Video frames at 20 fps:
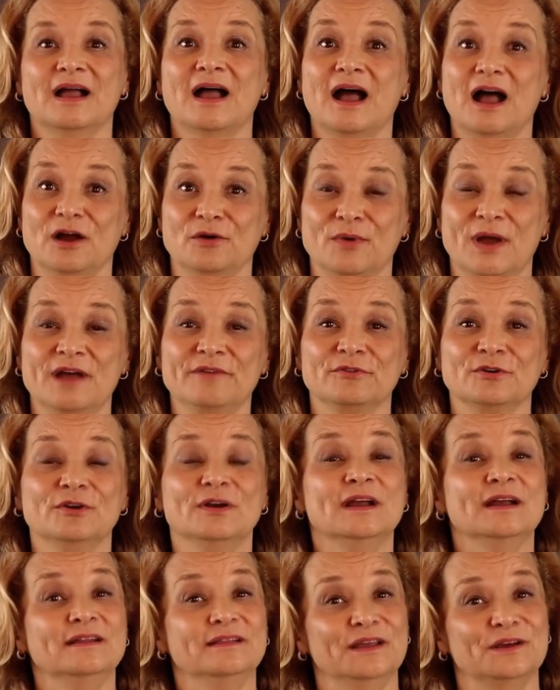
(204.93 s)

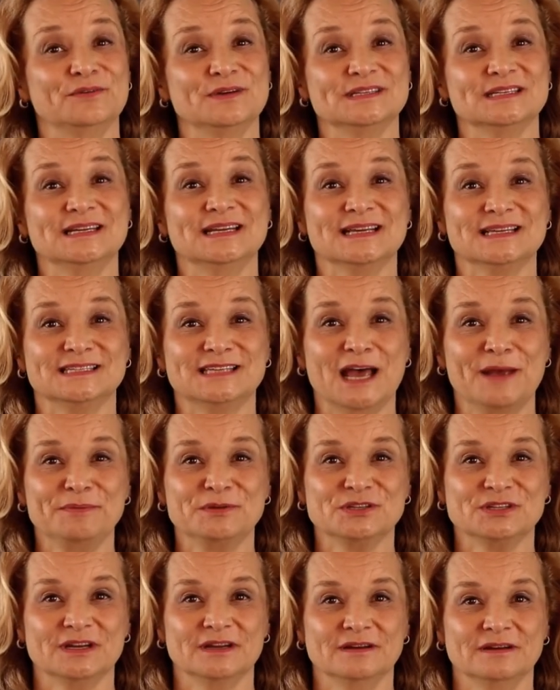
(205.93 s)
However, there is an
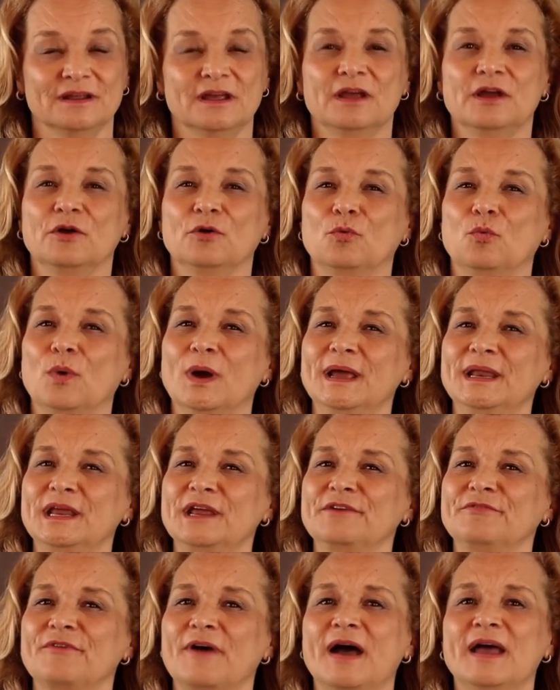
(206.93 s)
exception. What
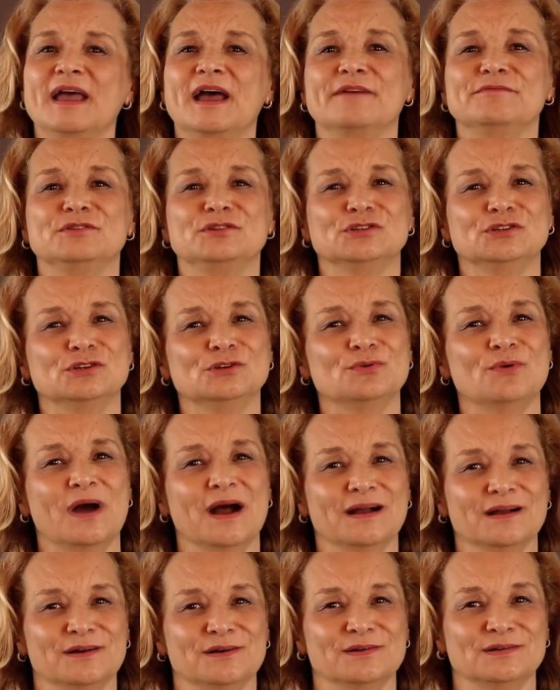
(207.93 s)
if I have two
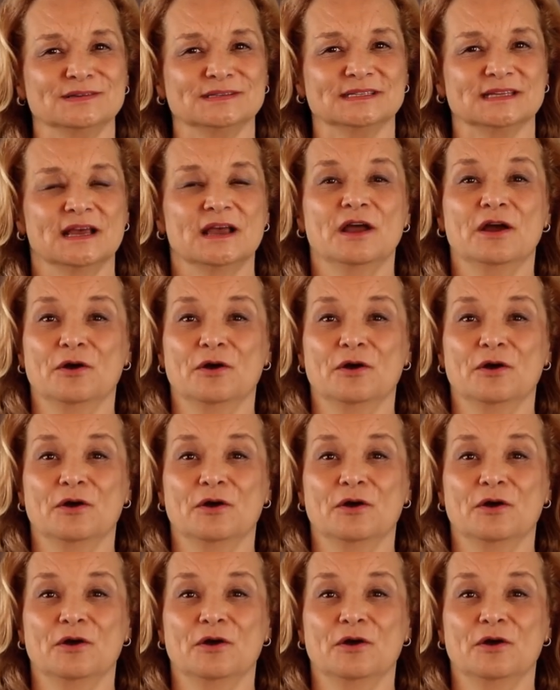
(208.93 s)
uncles?